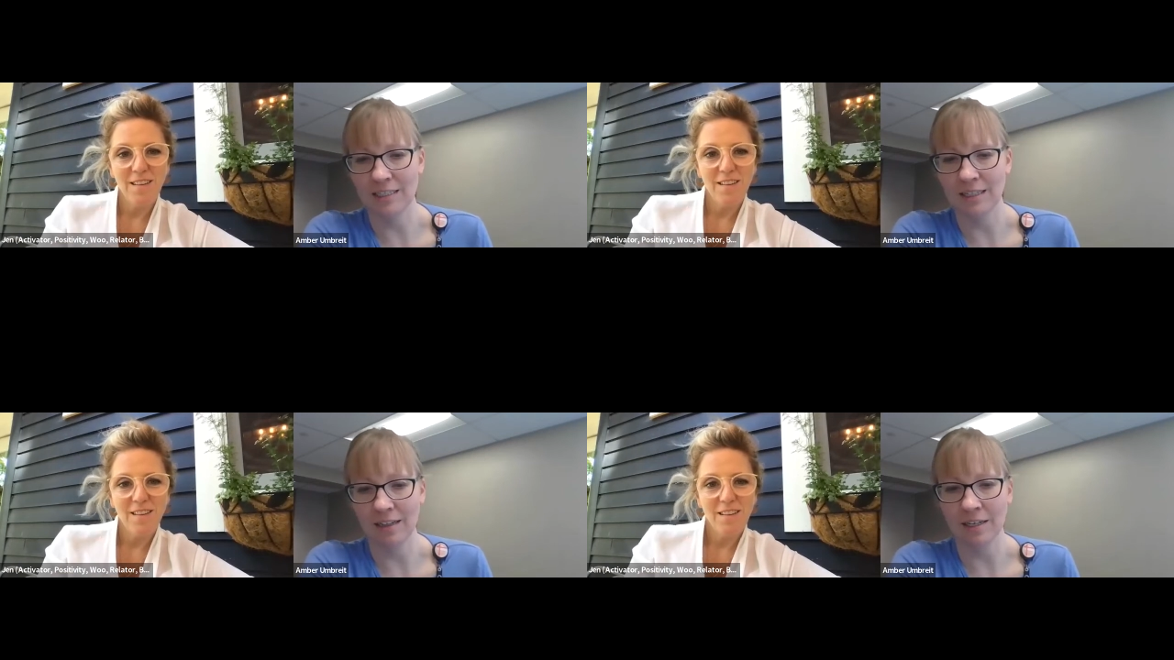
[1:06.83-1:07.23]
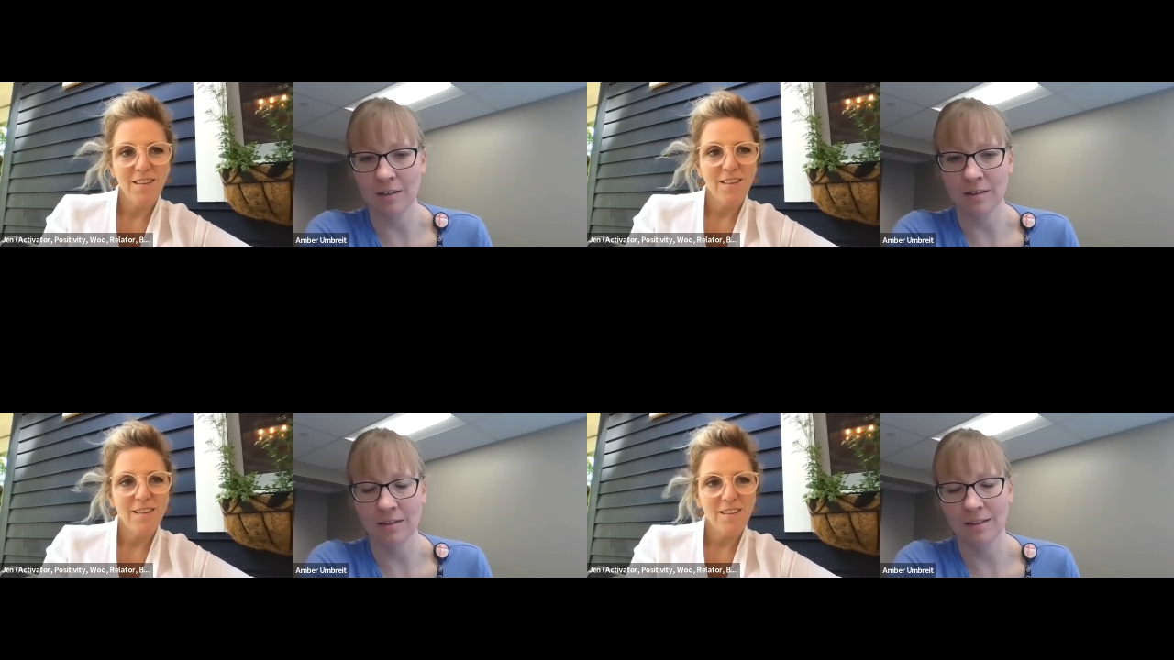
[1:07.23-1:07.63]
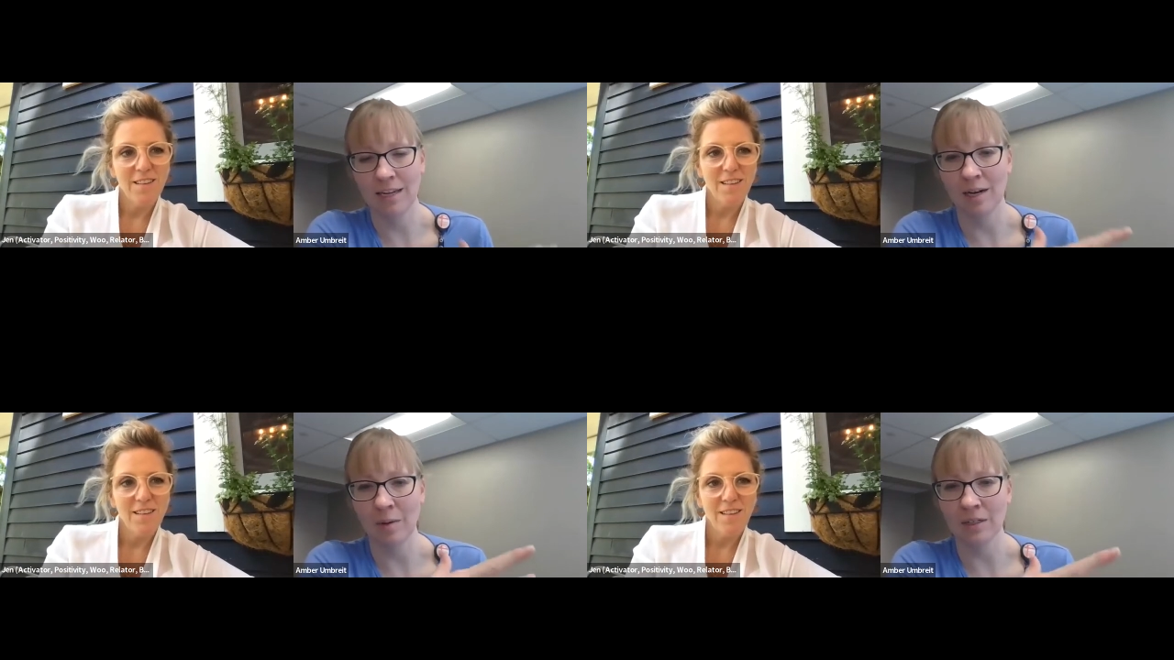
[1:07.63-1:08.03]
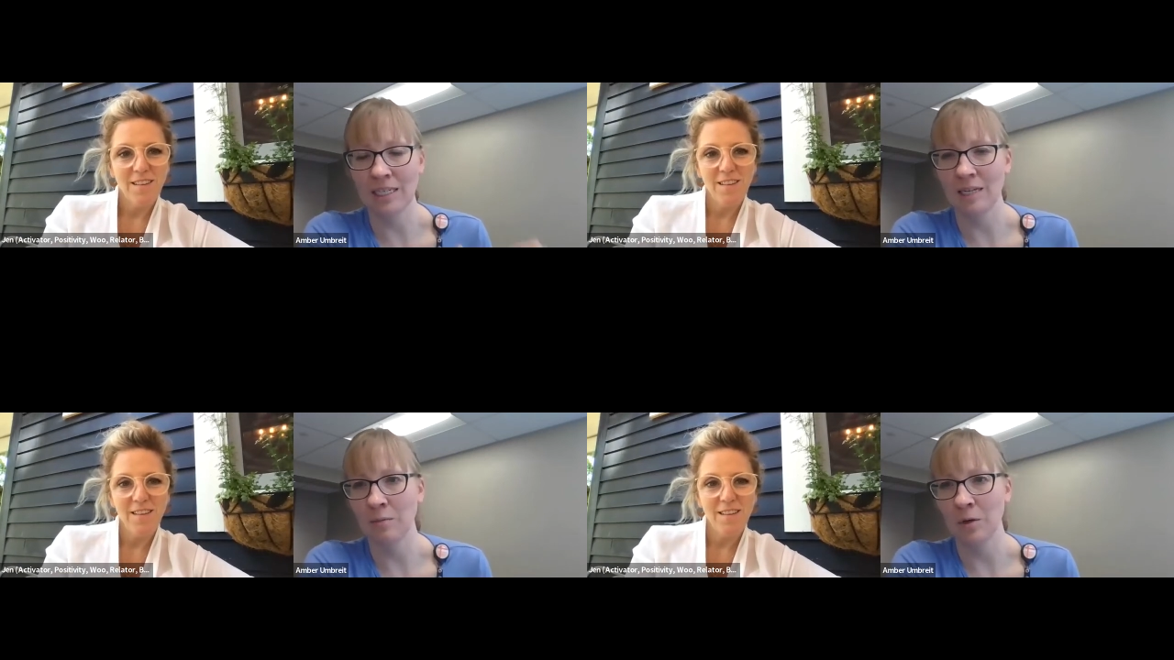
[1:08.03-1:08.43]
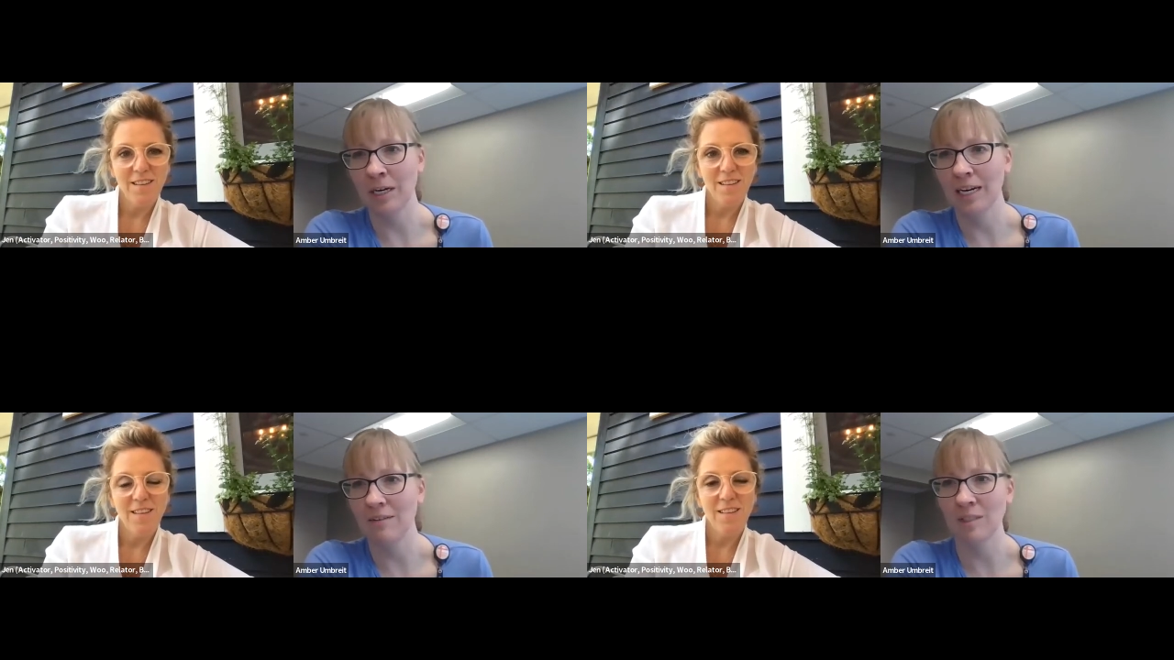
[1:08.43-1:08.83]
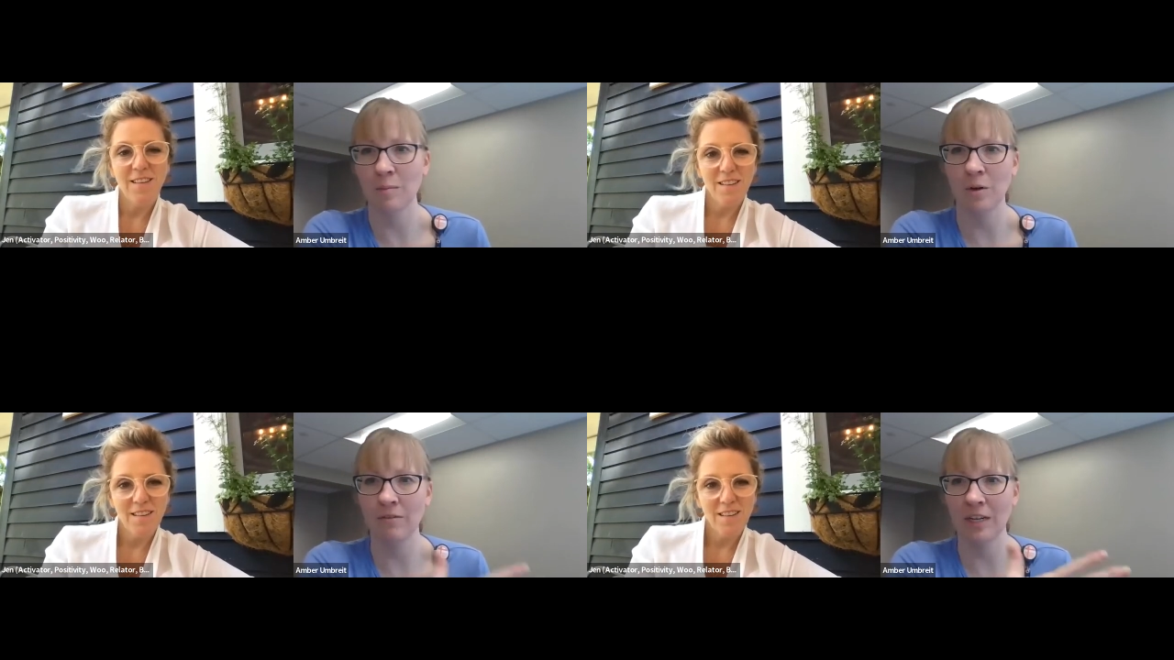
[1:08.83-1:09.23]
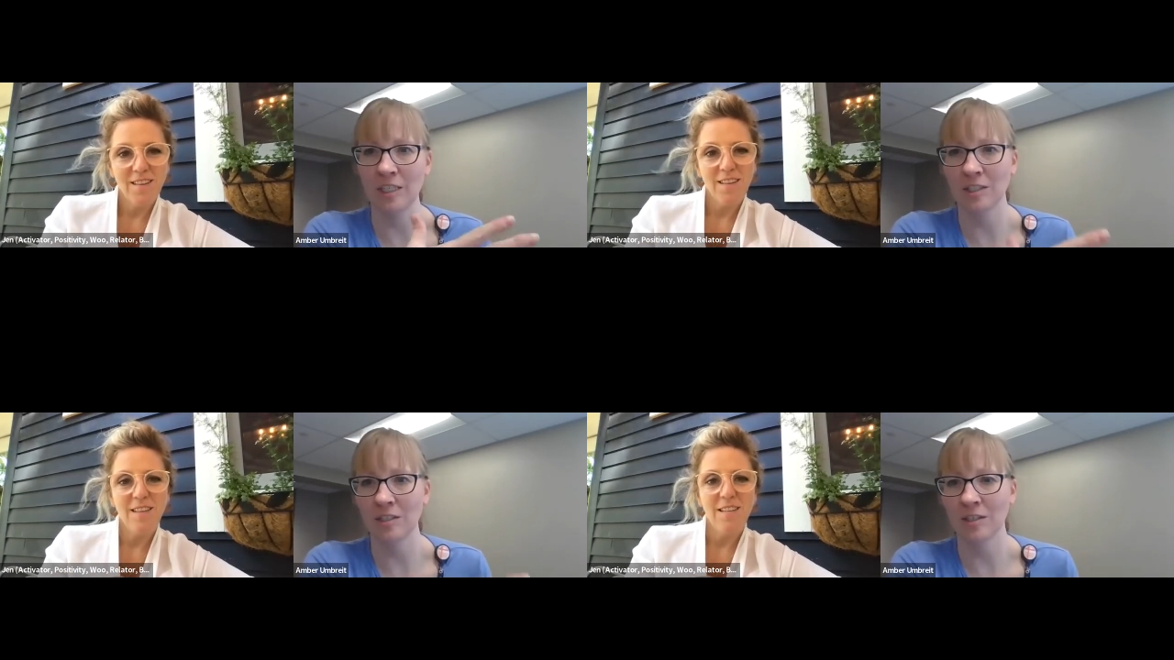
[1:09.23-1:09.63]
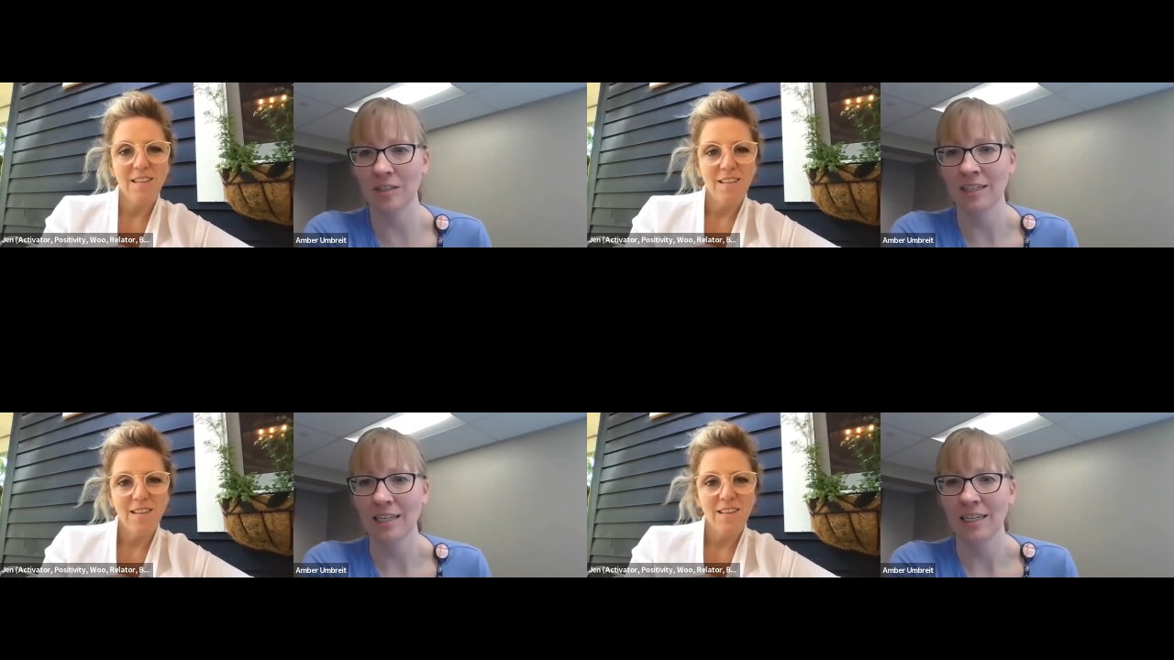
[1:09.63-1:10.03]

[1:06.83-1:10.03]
Speaker 1: a little thing about teamwork, and it was a motivational